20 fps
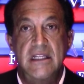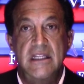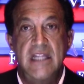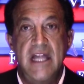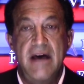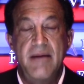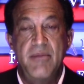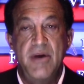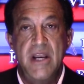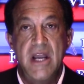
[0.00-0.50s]

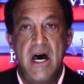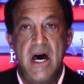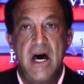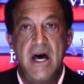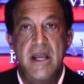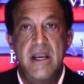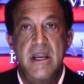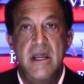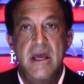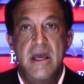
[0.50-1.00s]

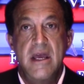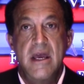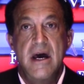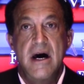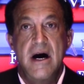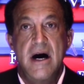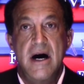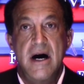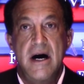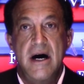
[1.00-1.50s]
Lebanon,
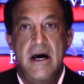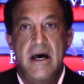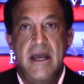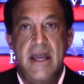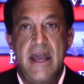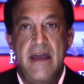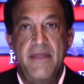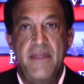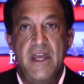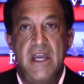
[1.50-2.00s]

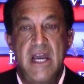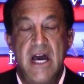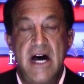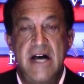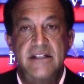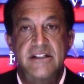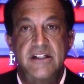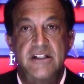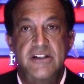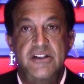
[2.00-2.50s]
and the
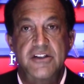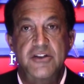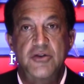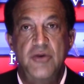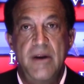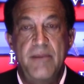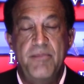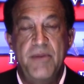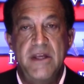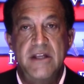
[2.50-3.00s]
Gaza
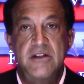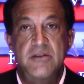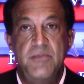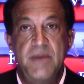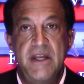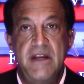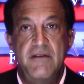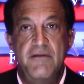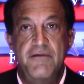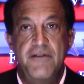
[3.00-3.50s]
Strip is
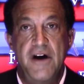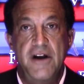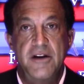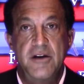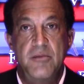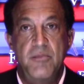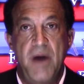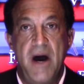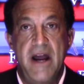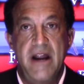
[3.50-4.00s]
being
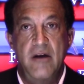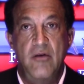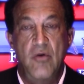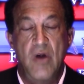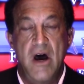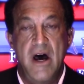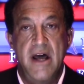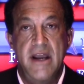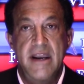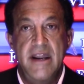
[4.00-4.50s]
funded by
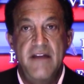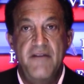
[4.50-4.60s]
Iran.